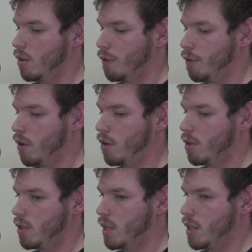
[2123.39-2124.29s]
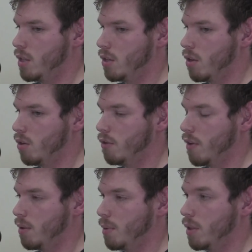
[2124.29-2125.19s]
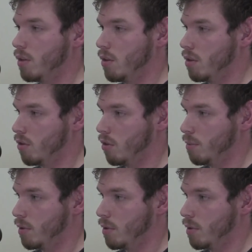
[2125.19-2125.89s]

the focus is on developing the youth group.